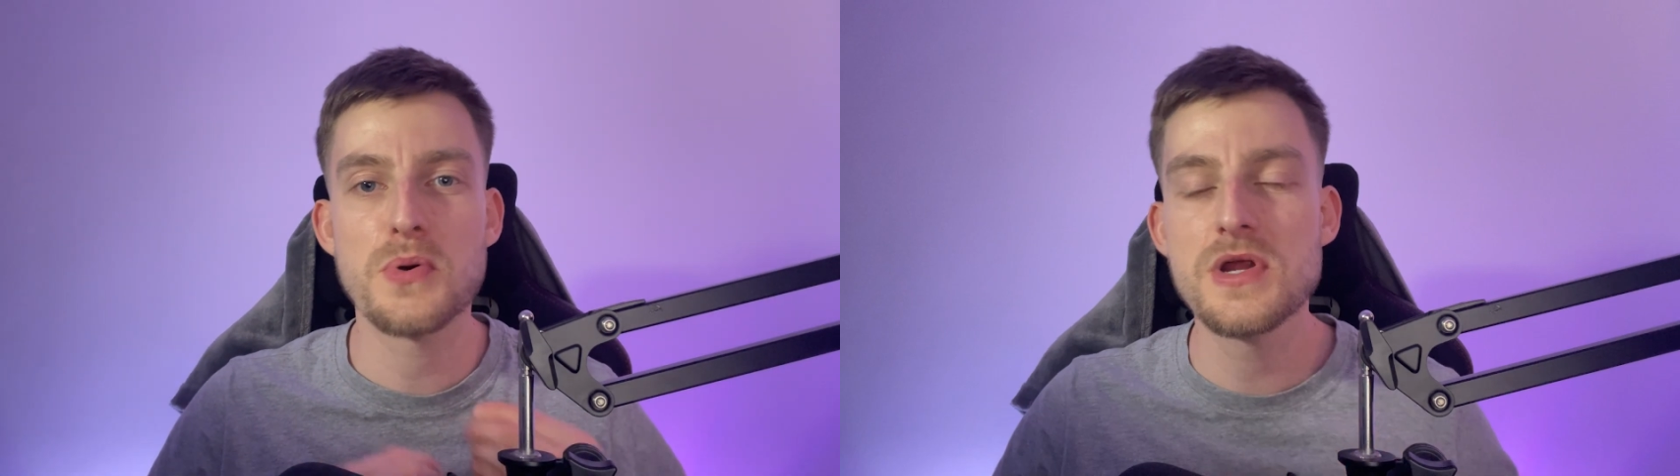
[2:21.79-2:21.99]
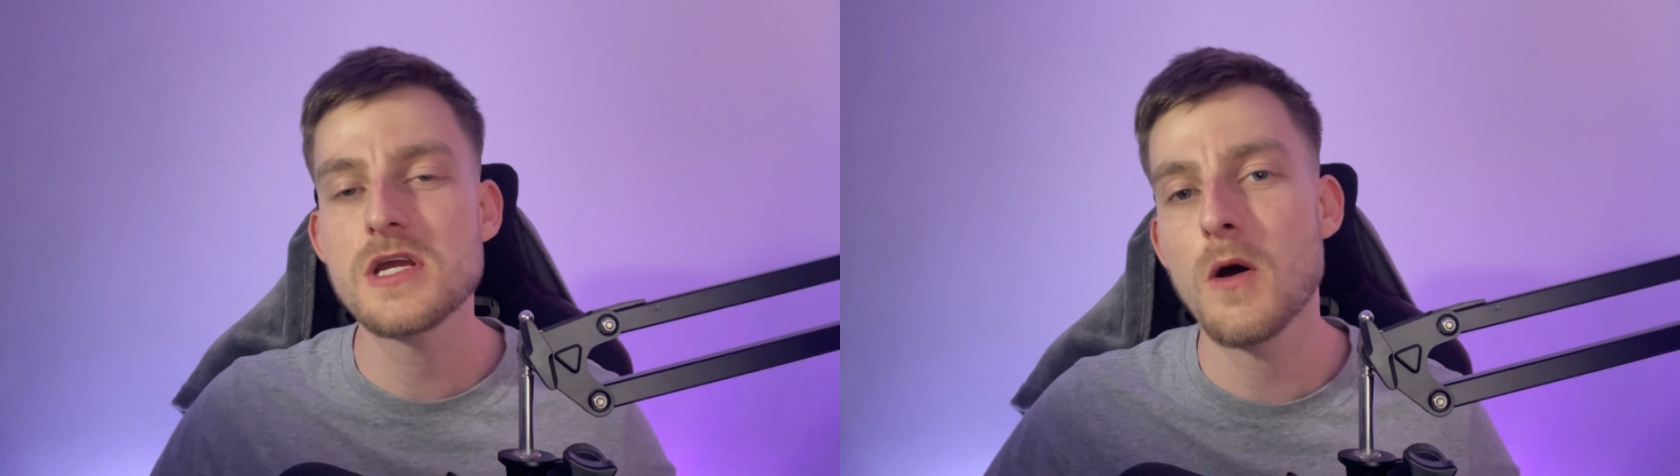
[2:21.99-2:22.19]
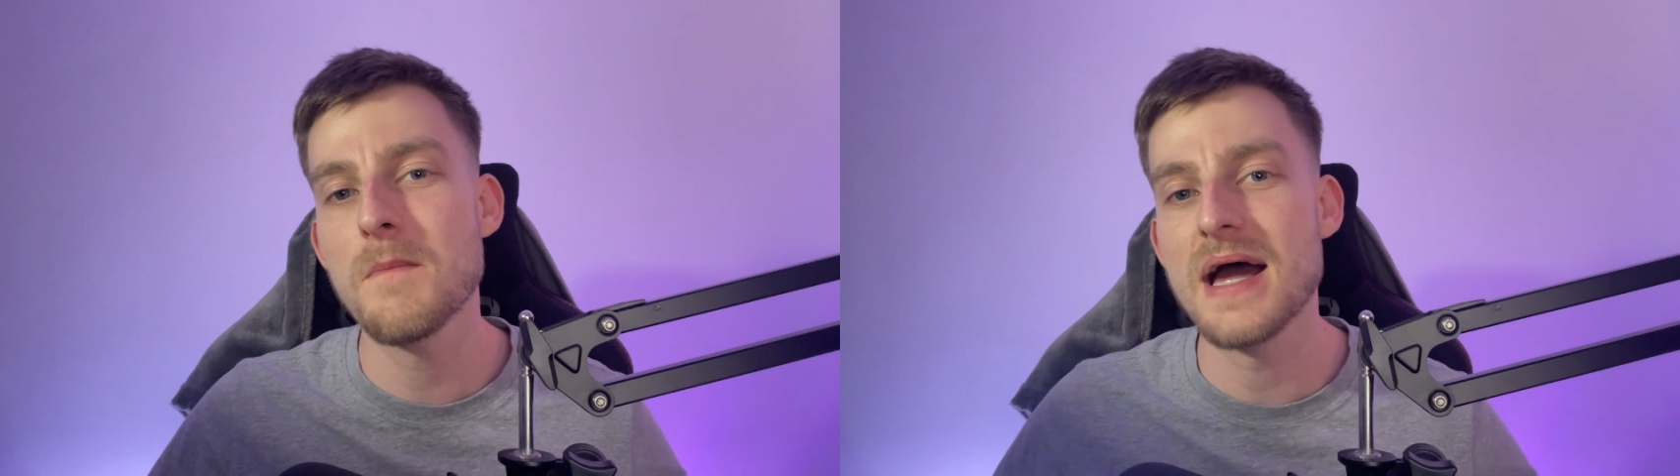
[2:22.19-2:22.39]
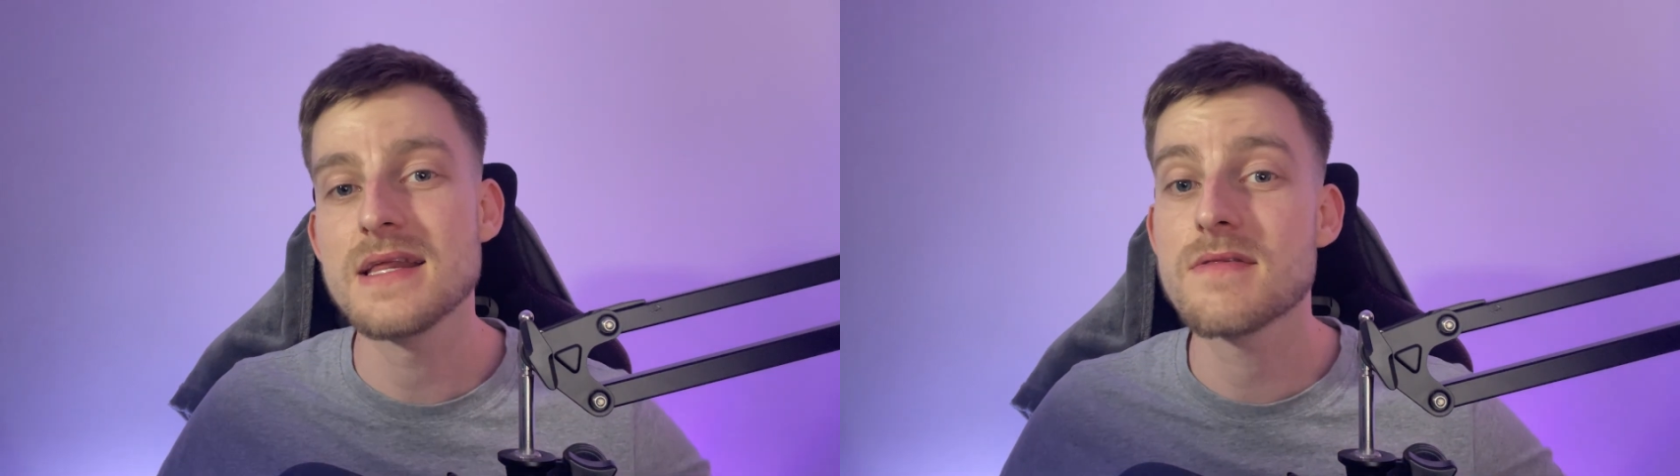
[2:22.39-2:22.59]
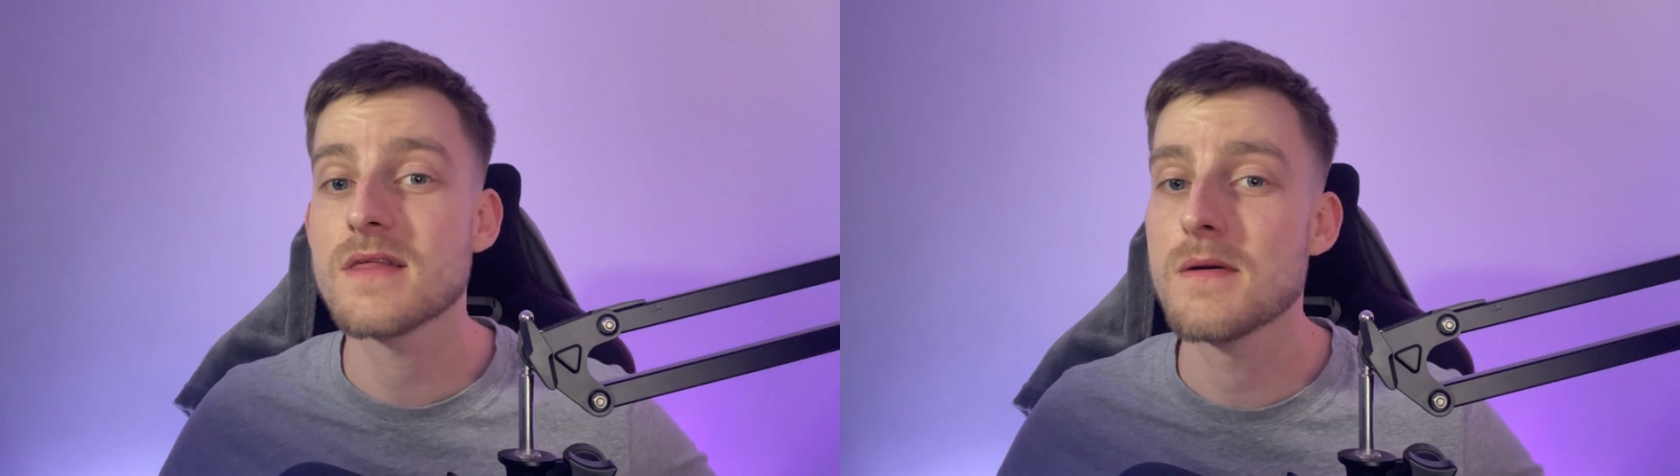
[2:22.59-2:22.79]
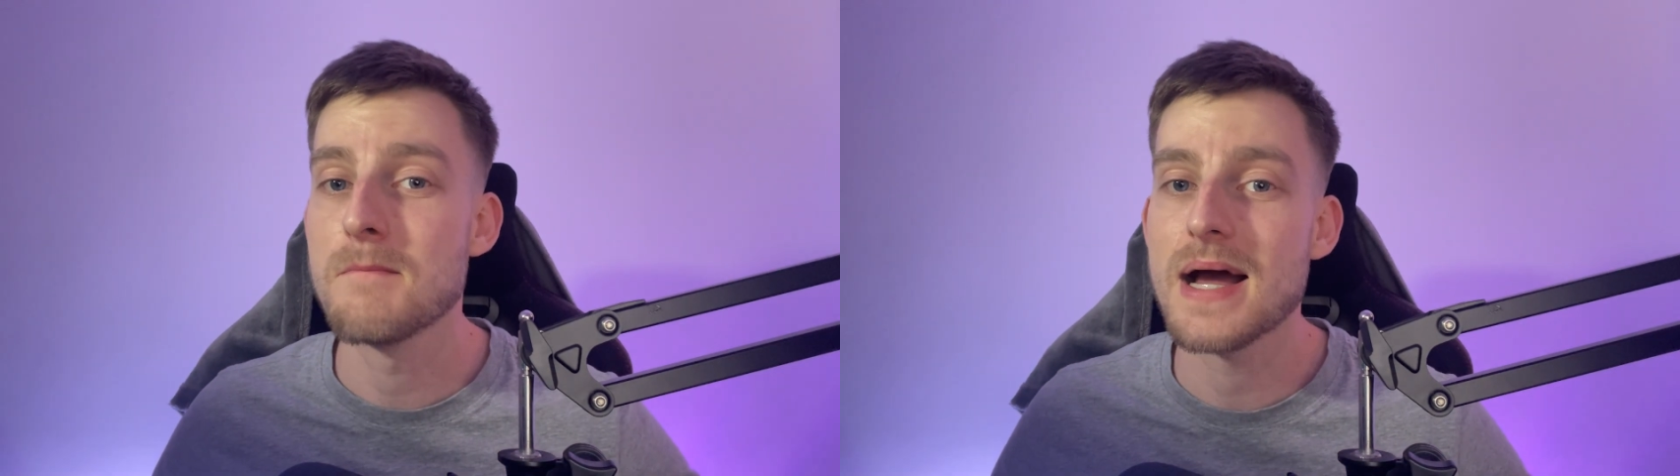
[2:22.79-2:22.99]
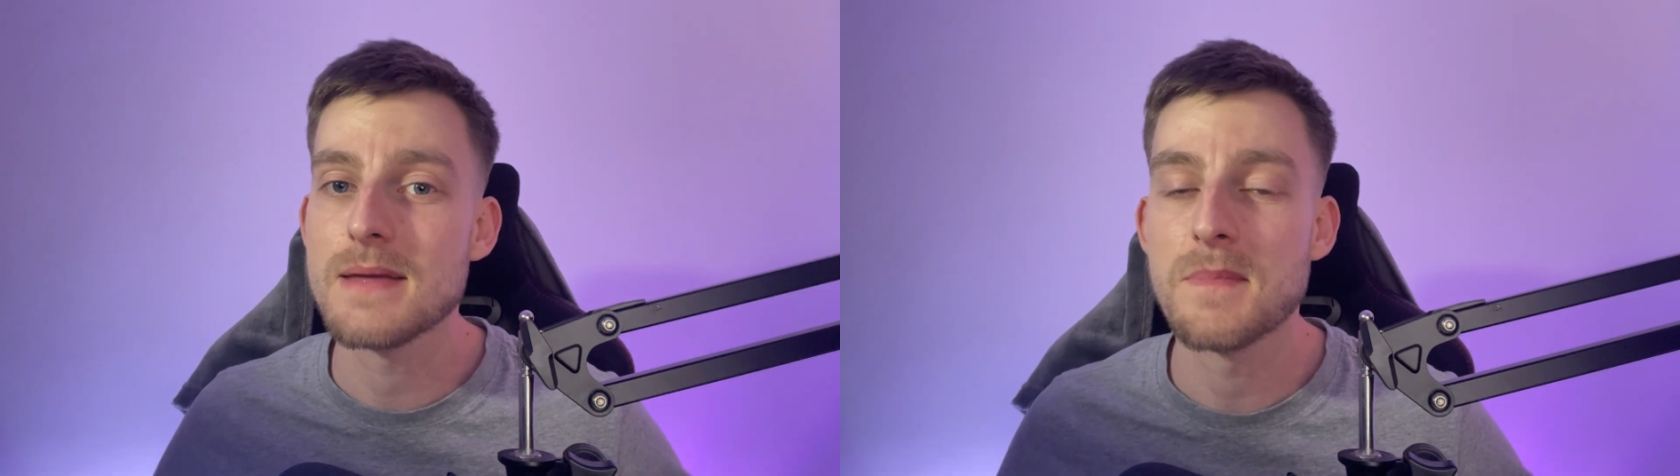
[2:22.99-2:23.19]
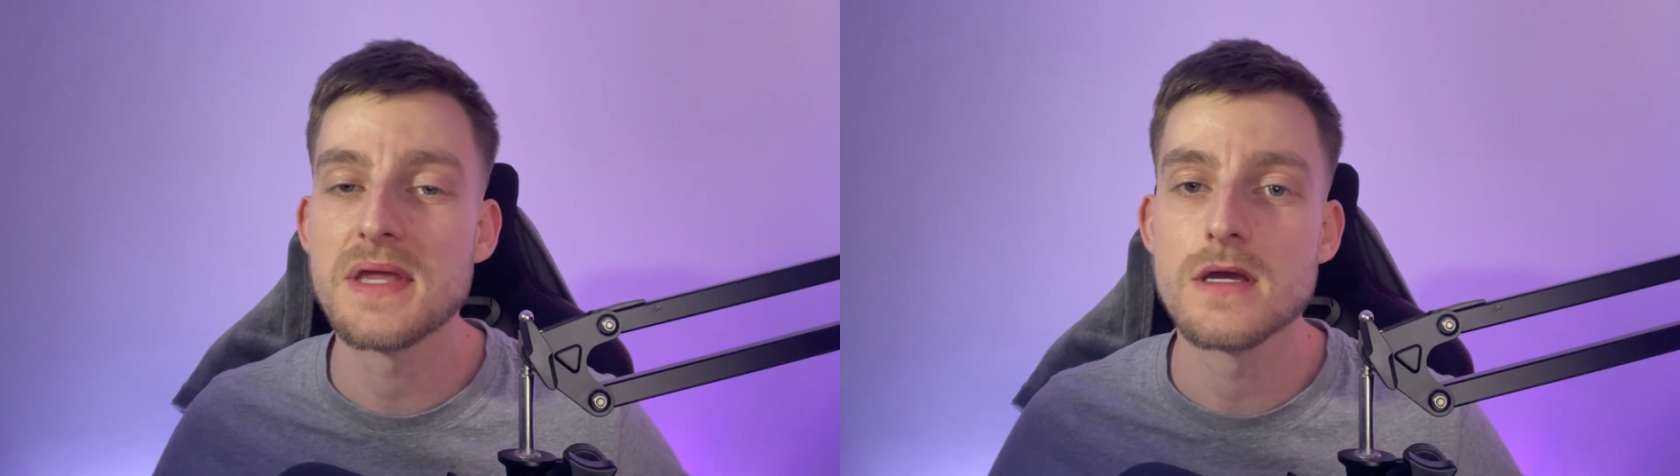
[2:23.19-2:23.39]
pre-comp anything that
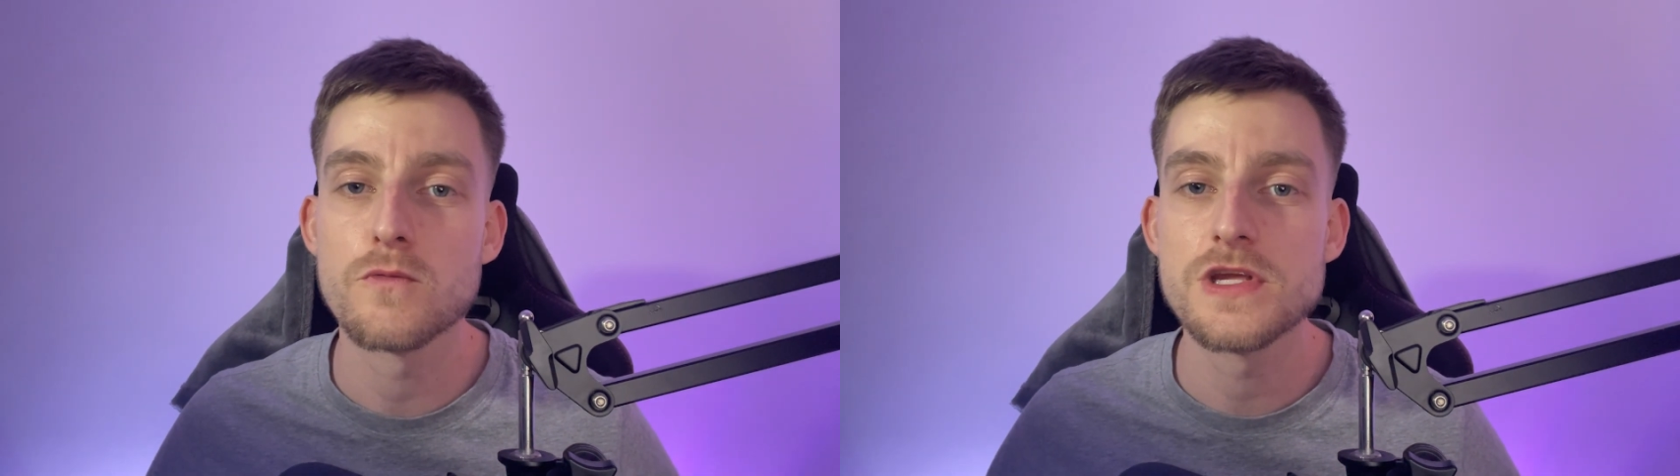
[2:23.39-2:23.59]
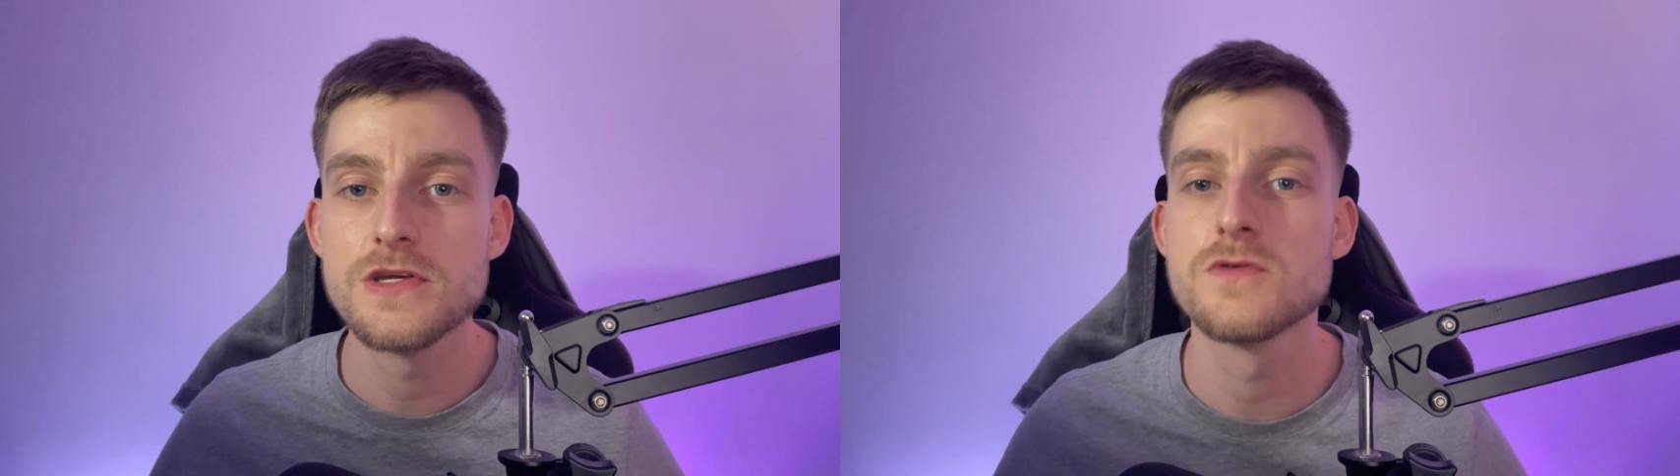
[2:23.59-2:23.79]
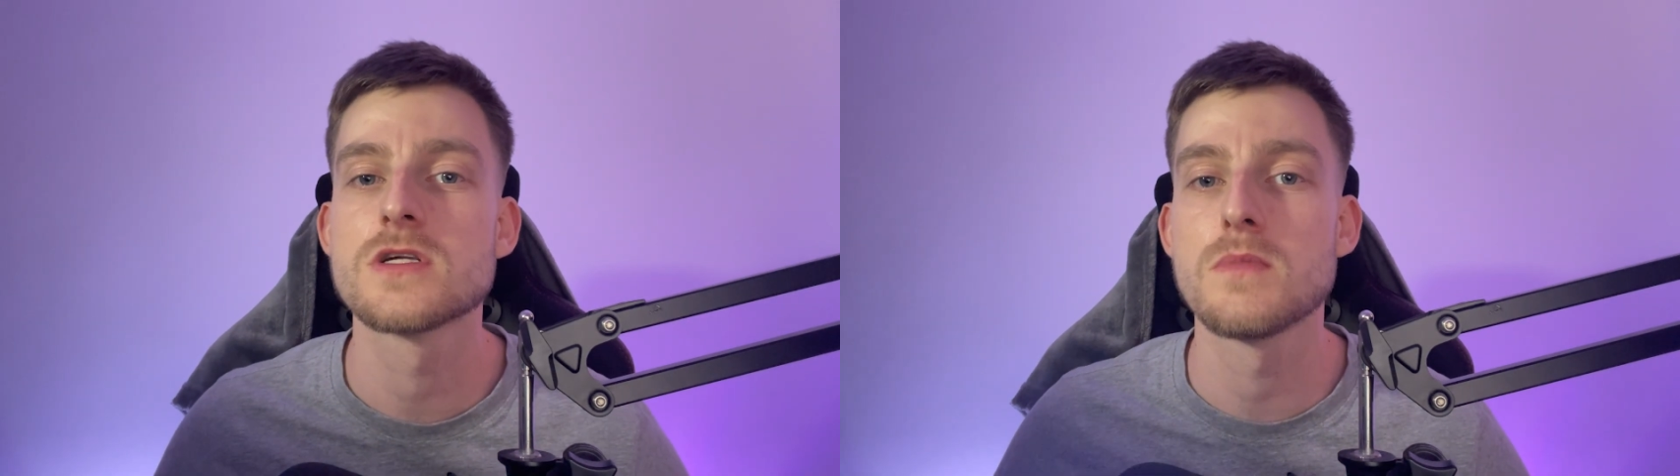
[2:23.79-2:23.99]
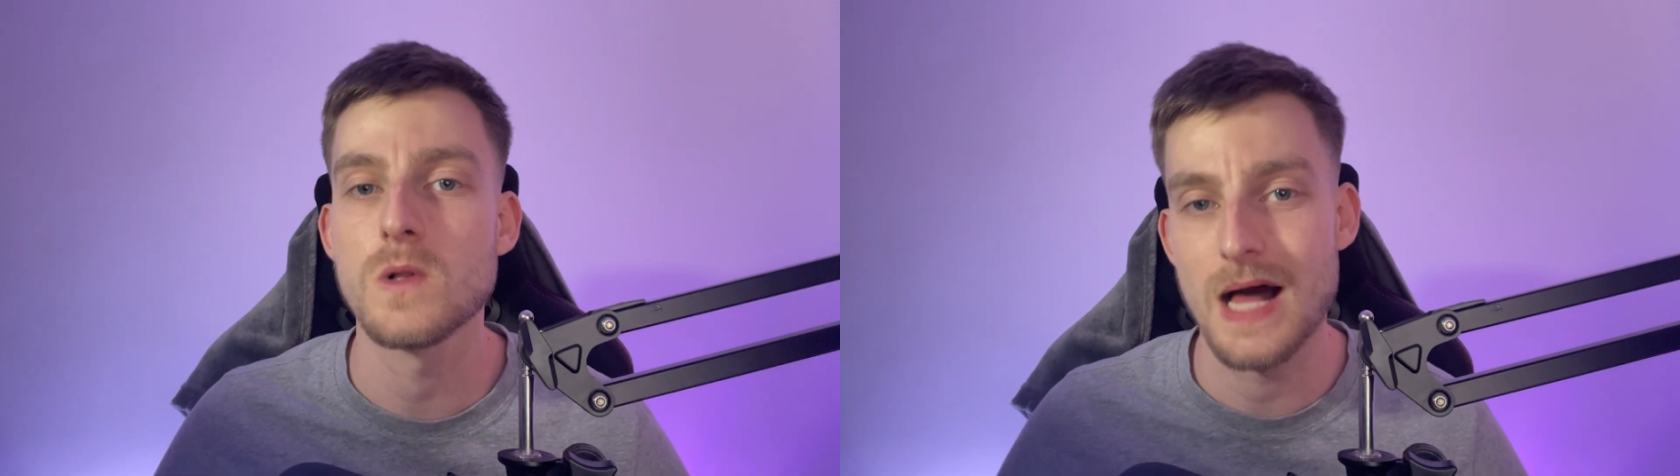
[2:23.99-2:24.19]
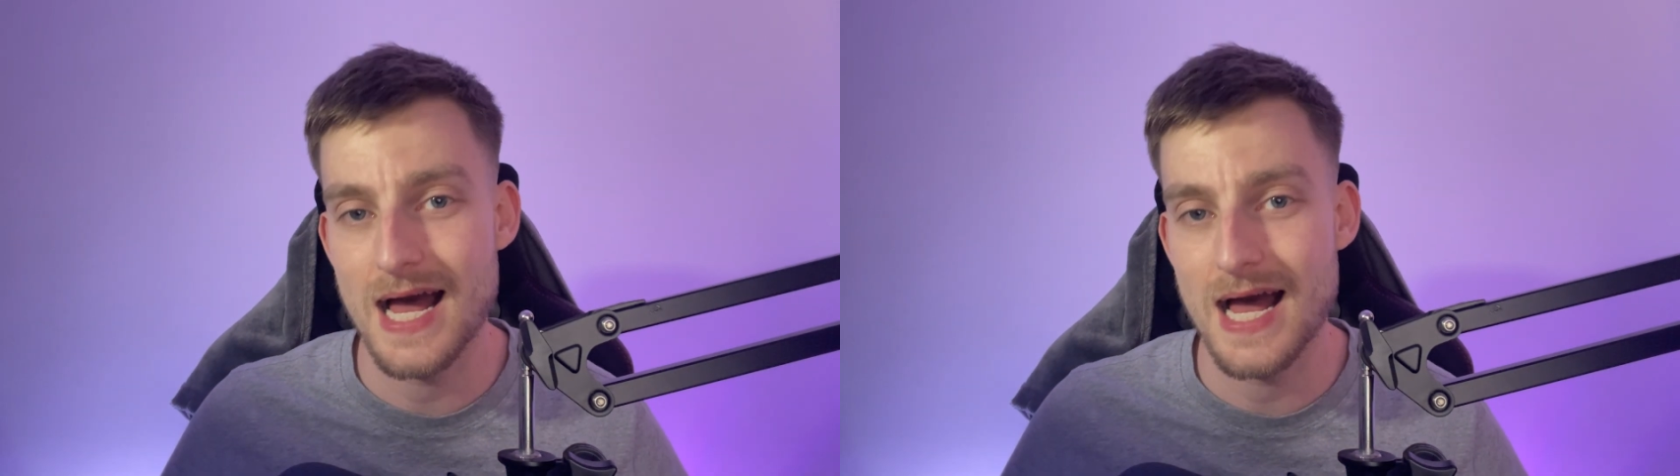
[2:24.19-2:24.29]
might be a reusable